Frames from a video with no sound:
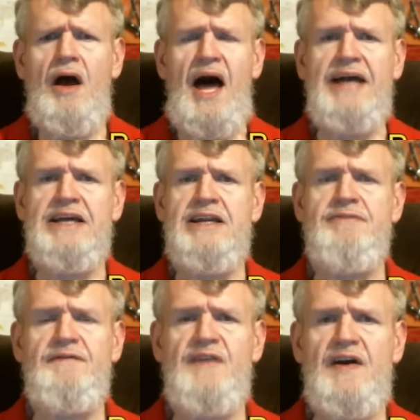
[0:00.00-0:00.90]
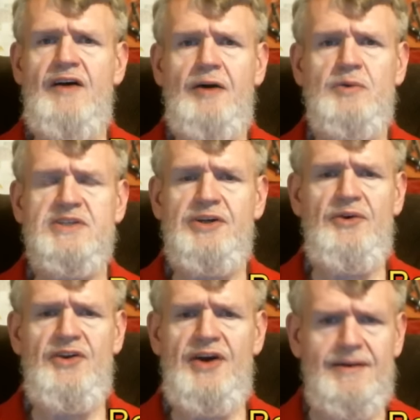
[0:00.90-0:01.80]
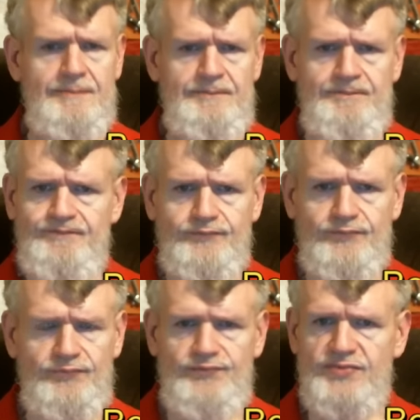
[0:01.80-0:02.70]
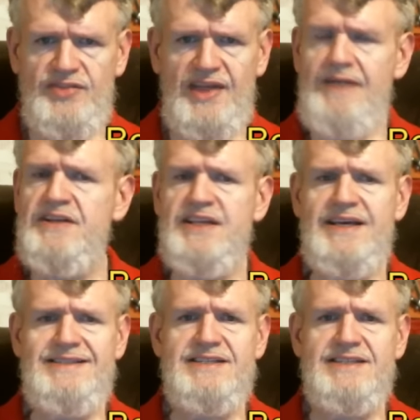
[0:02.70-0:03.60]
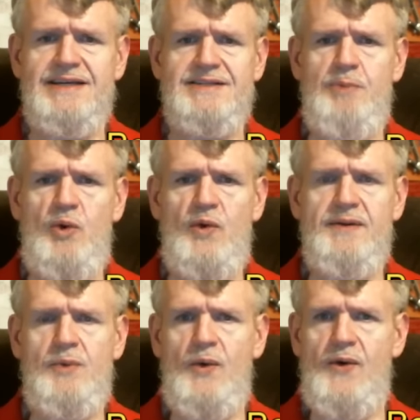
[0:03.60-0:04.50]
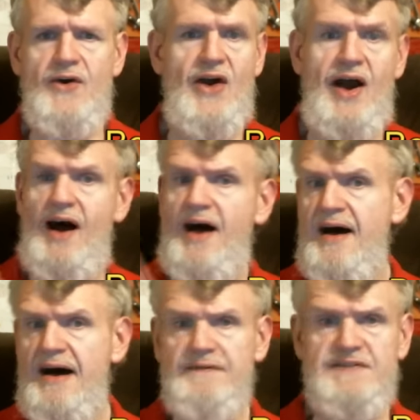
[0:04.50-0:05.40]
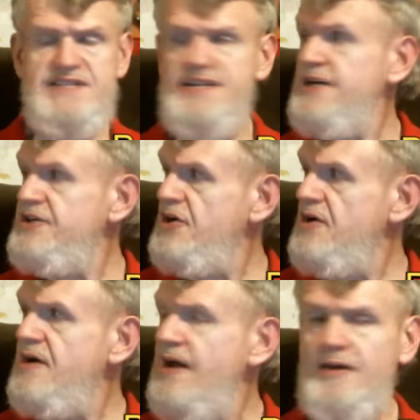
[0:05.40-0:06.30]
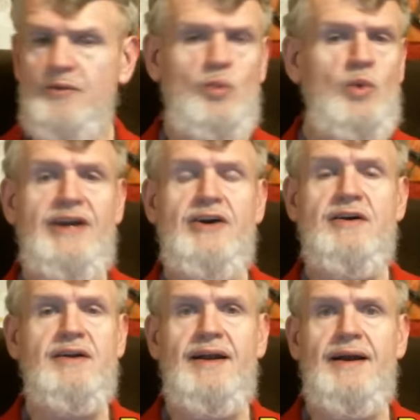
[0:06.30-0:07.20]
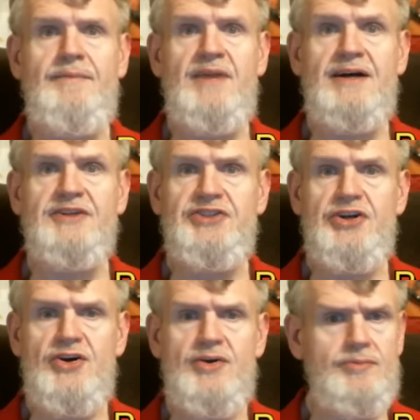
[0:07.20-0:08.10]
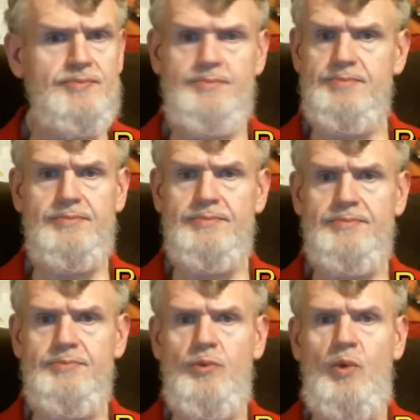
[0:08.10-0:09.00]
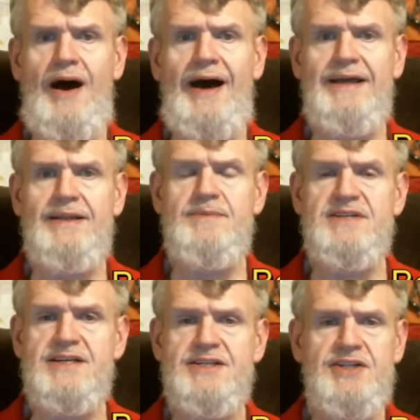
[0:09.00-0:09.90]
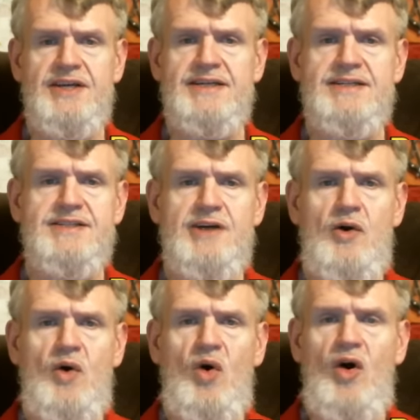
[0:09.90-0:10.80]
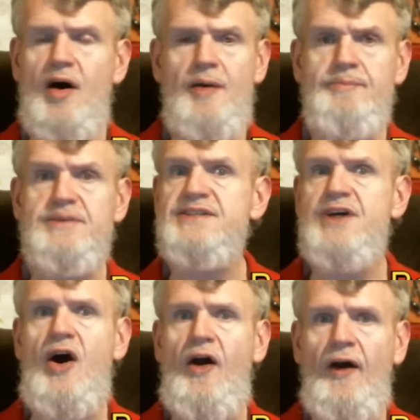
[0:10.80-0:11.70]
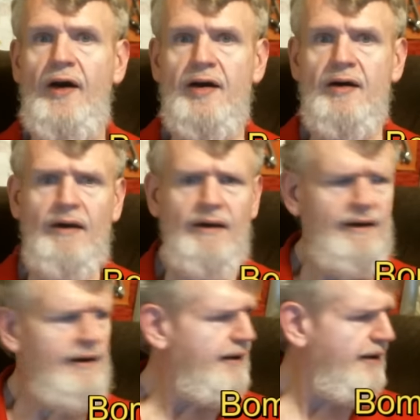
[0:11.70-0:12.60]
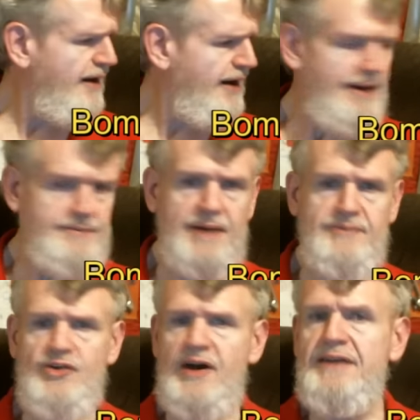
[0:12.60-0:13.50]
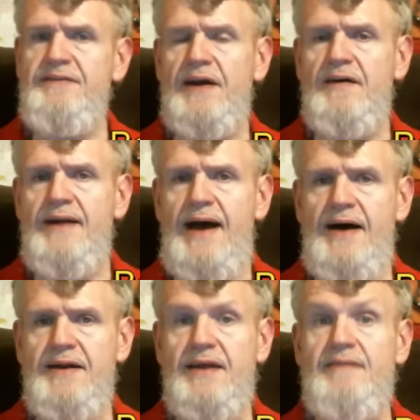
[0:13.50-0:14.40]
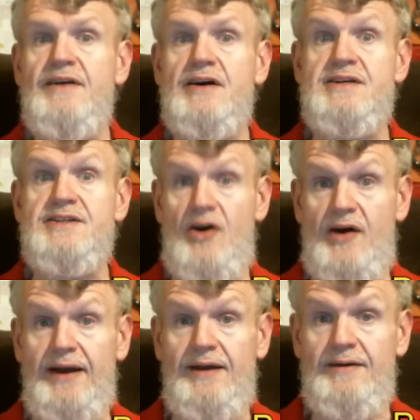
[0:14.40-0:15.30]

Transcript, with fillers: I can never figure out what's going on. Everything just gets more and more off-center and weird, and I'm not sure why the positioning is so bizarre. I'm, I'm trying to figure it out, and I'm very sorry.